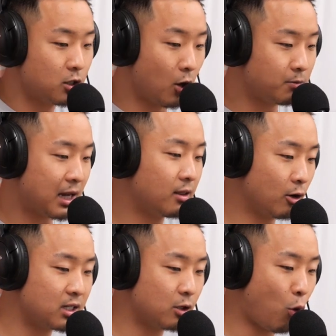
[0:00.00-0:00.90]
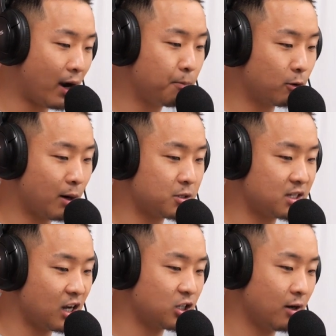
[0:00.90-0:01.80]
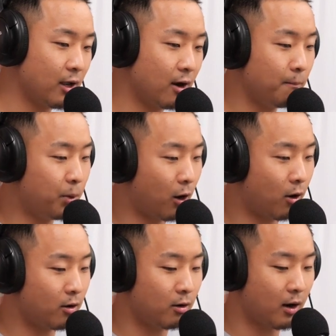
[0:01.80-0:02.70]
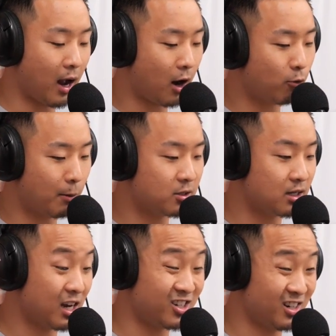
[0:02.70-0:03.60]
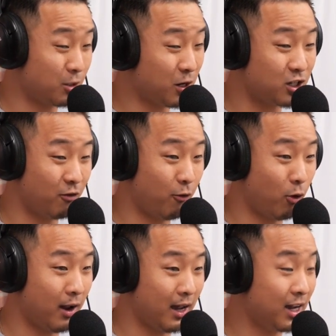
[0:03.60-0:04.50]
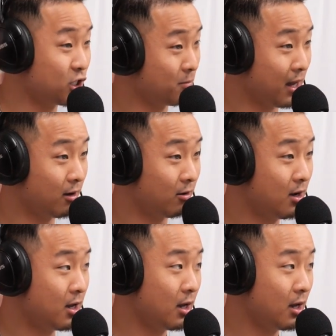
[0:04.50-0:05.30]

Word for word: So I'm saying there is quite a bit of representation on their end, but our our representation, especially for a Asian male,